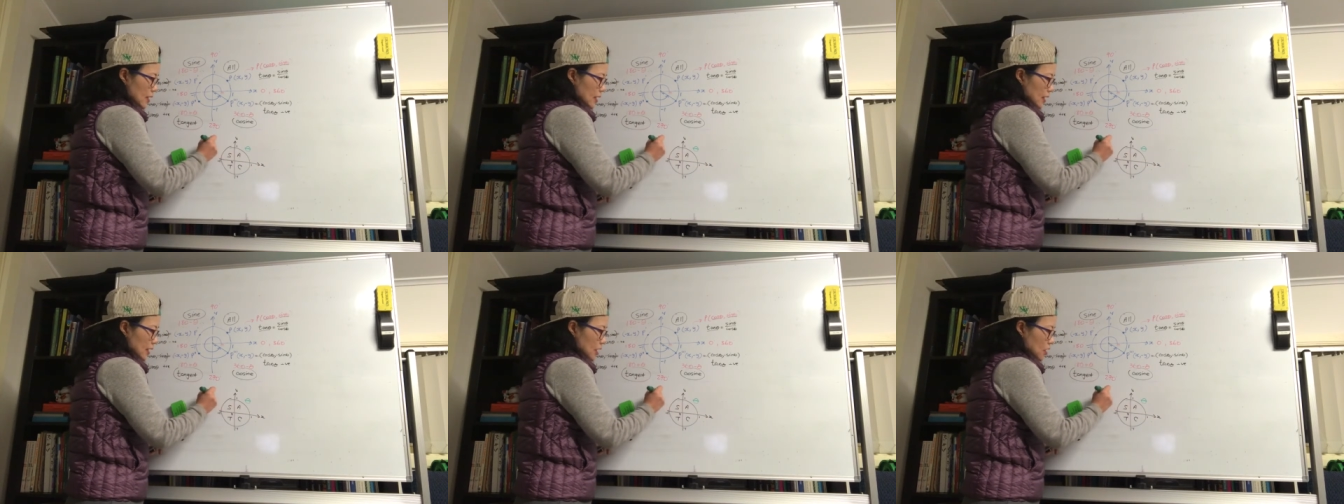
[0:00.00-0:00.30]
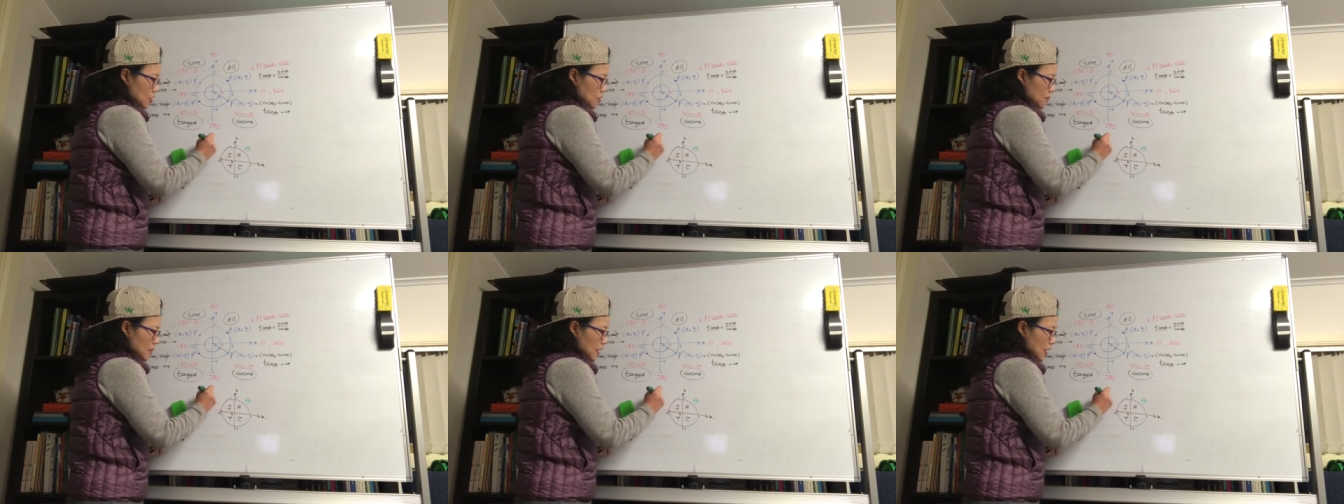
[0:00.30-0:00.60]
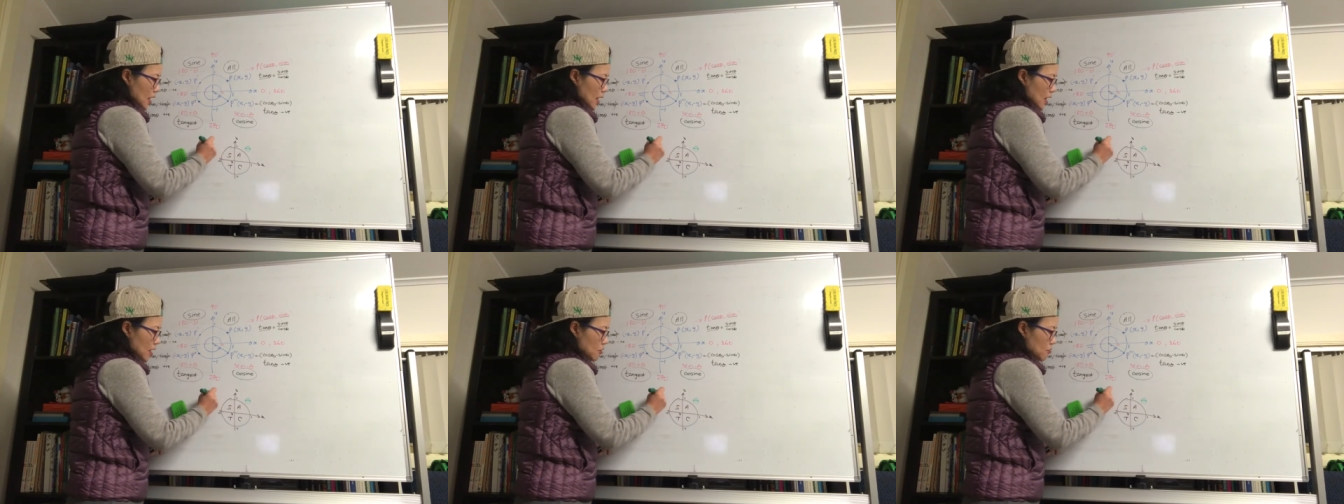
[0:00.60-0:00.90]
it'll be
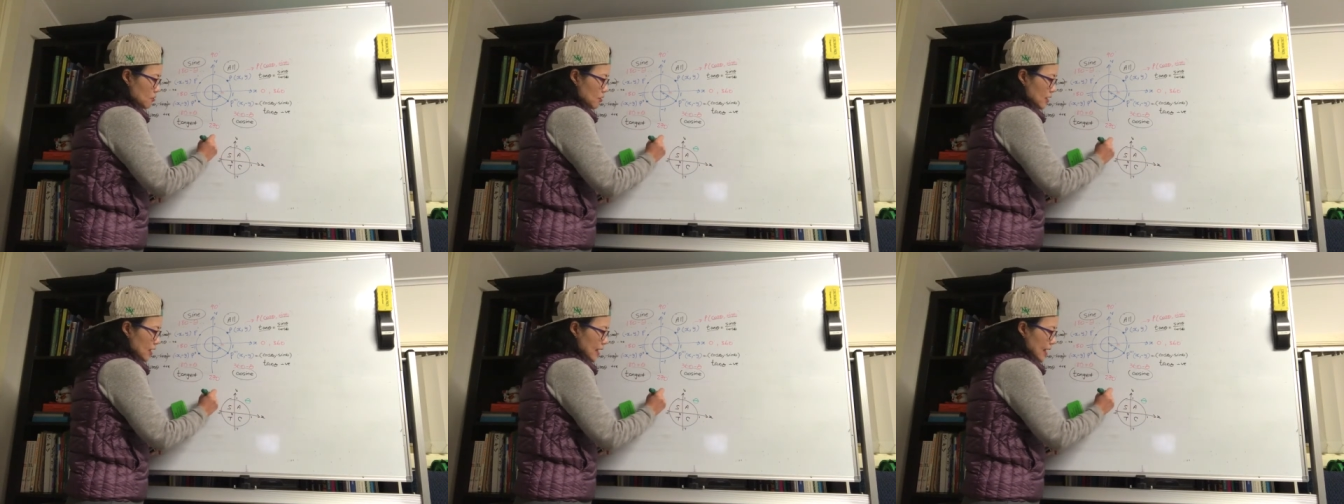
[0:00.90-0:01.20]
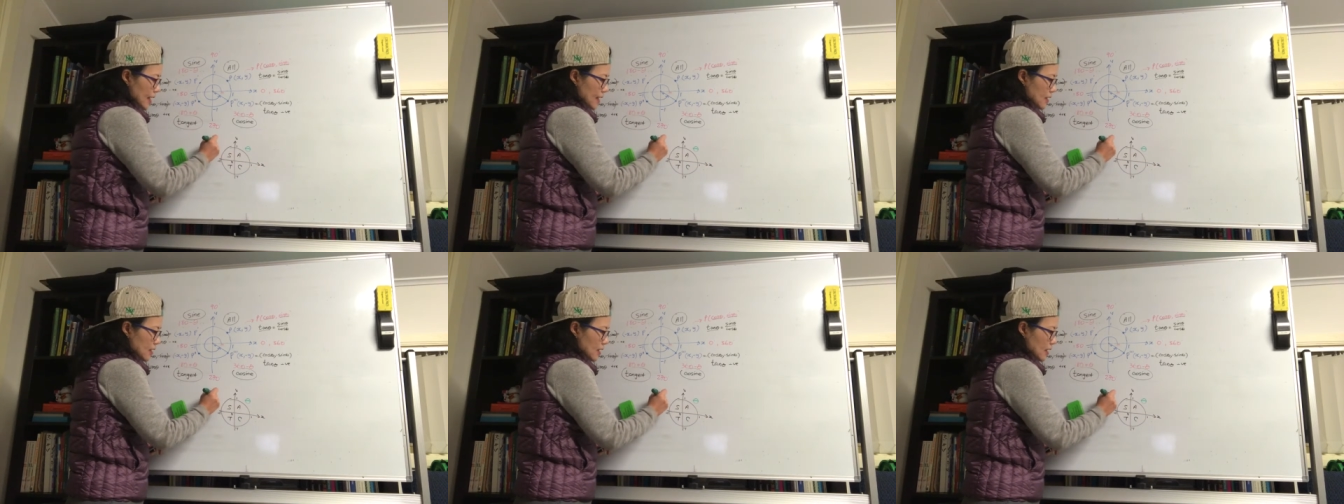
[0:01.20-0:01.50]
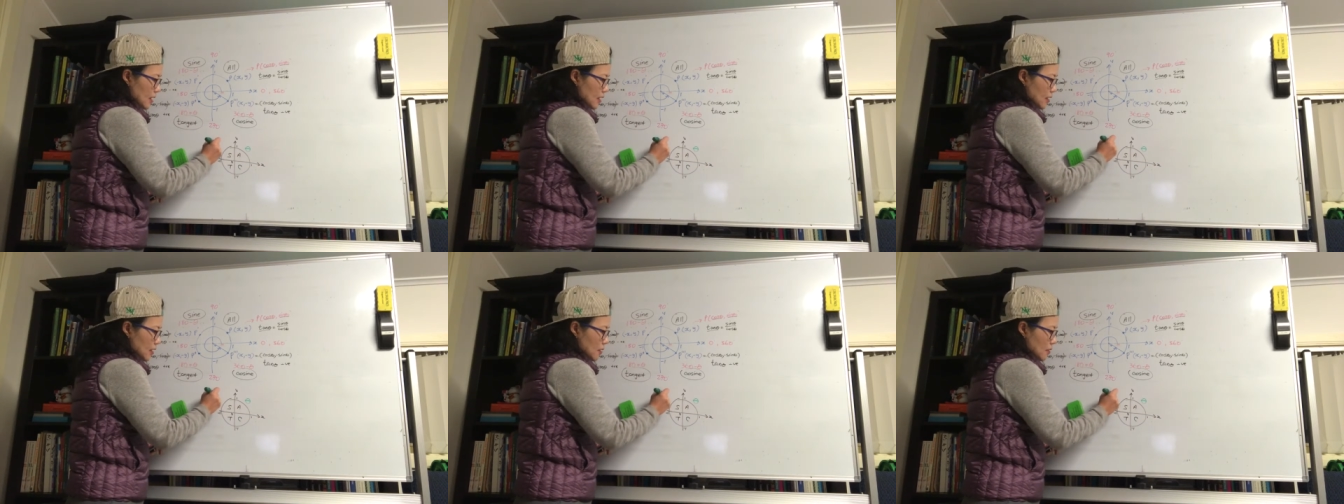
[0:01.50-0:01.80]

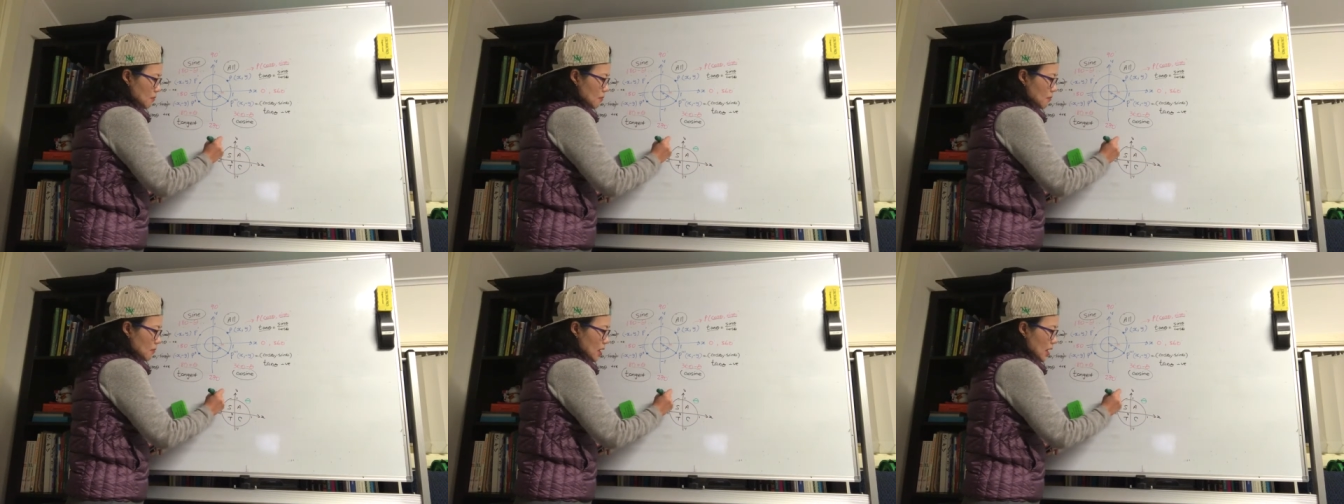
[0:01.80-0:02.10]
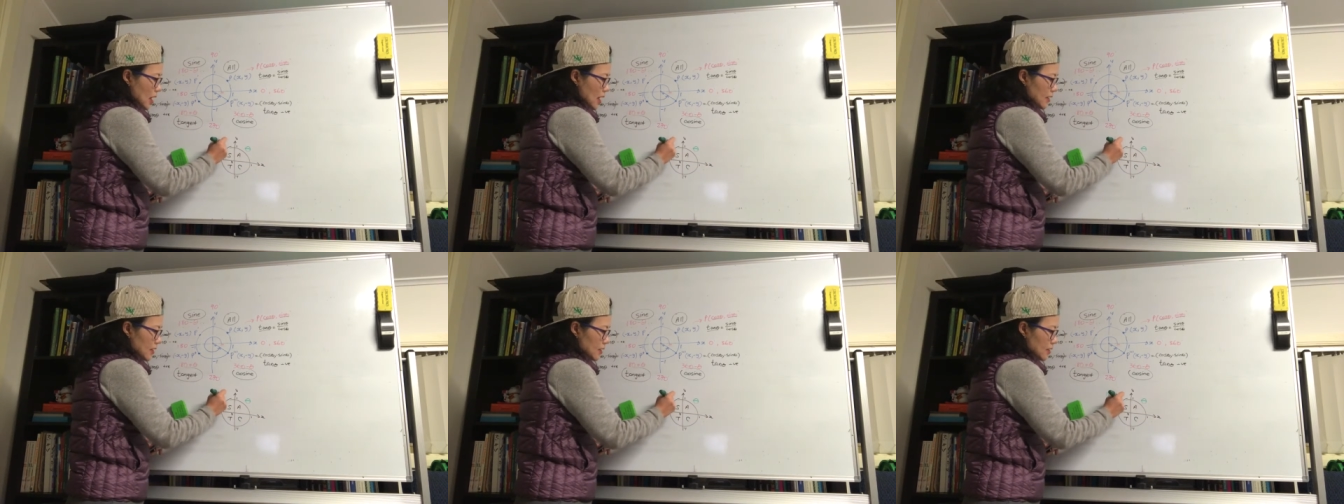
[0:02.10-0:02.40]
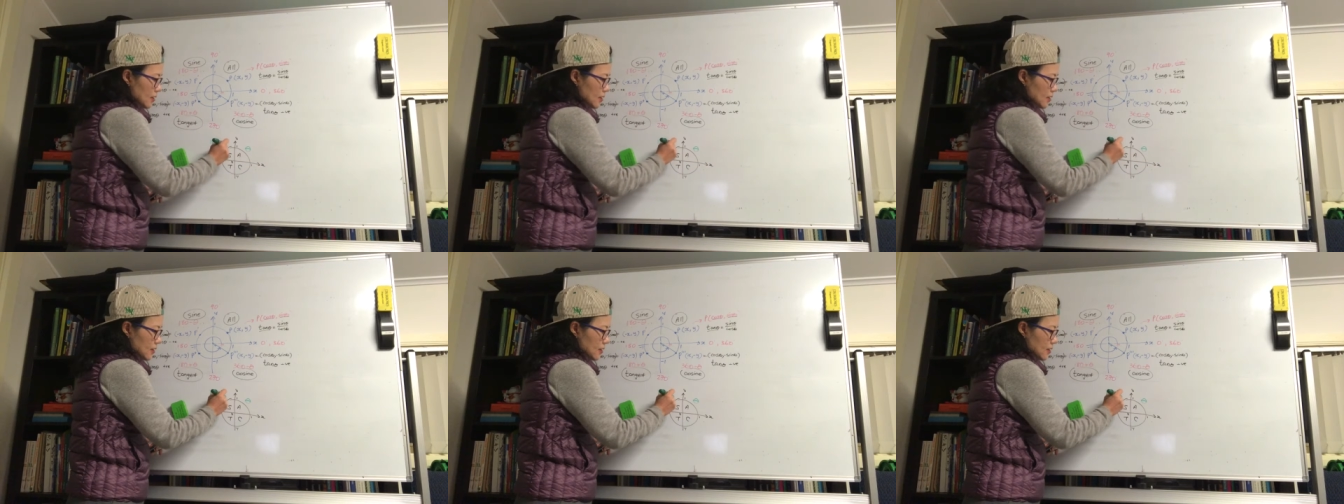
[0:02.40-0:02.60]
180 minus